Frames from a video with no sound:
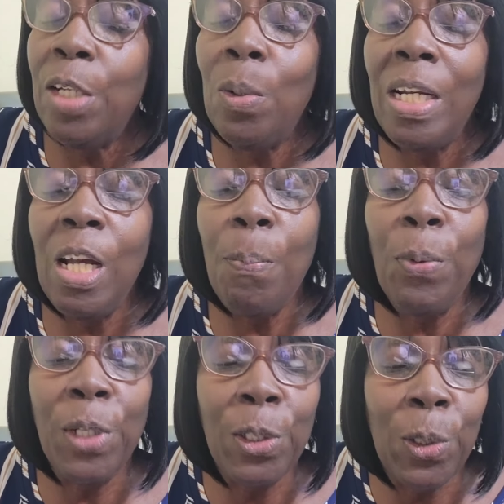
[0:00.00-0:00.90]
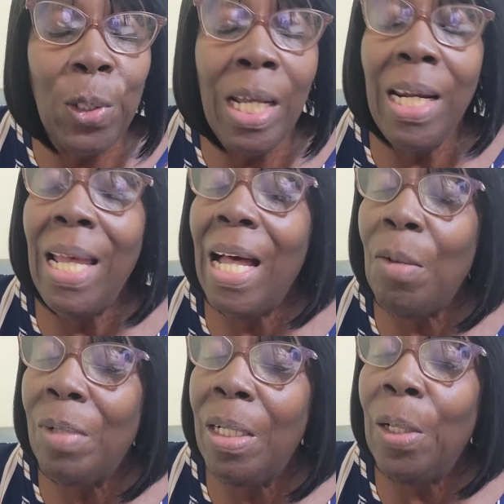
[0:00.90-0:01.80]
I know all you have put it out there and they
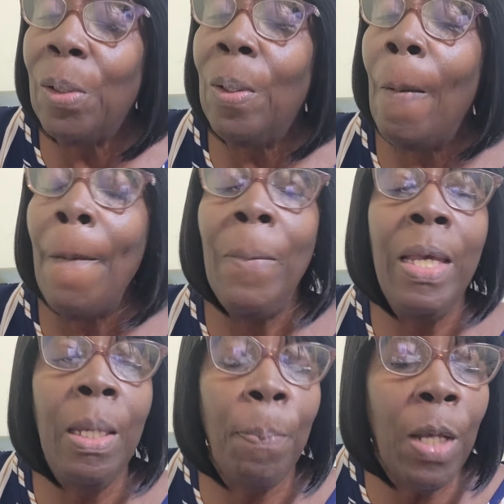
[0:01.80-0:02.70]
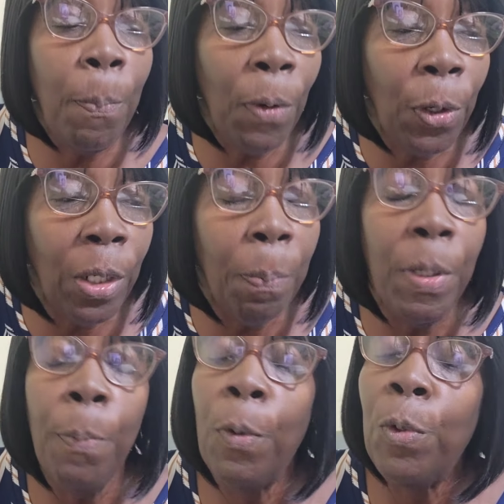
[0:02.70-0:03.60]
have them little hypocrite
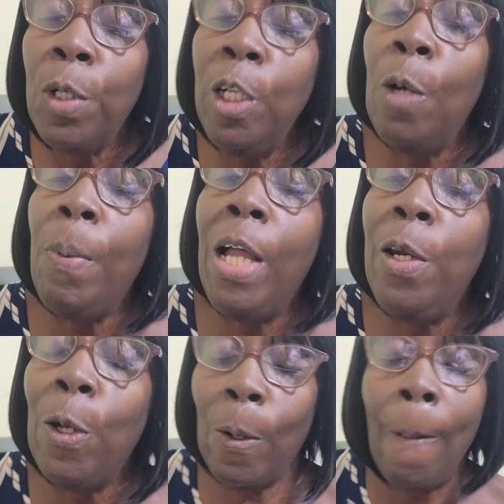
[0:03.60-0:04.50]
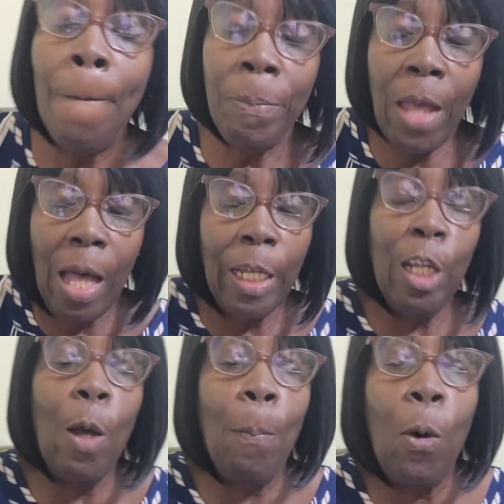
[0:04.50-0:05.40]
people running up and down
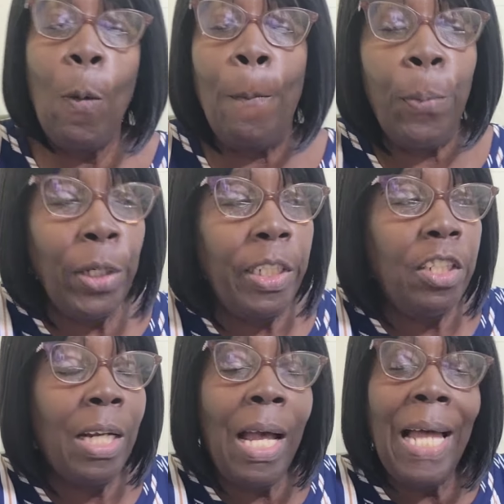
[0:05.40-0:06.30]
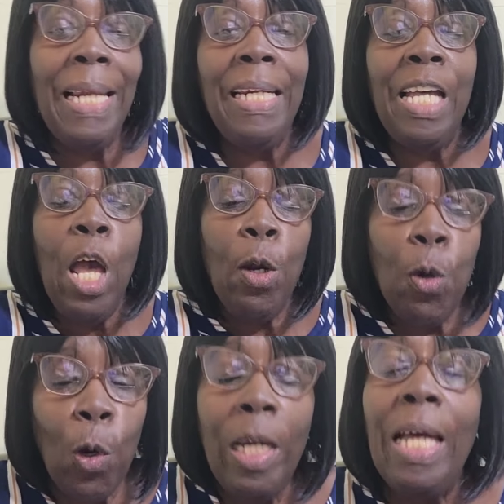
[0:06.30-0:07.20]
talking about British and all of that,
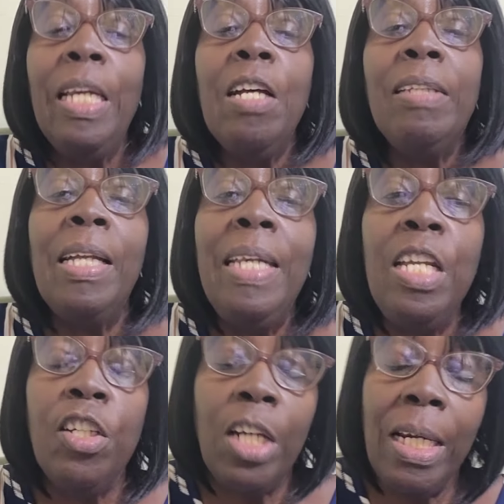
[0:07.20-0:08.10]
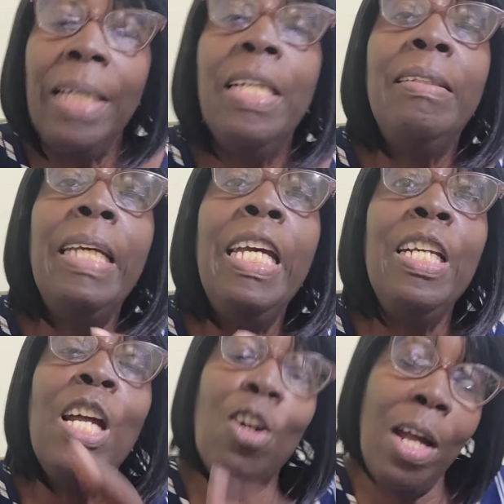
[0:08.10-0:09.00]
knowing that there's a nation that is
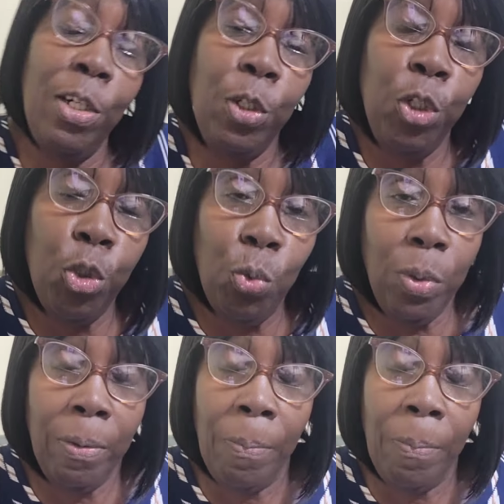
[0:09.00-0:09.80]
ignorant to truth.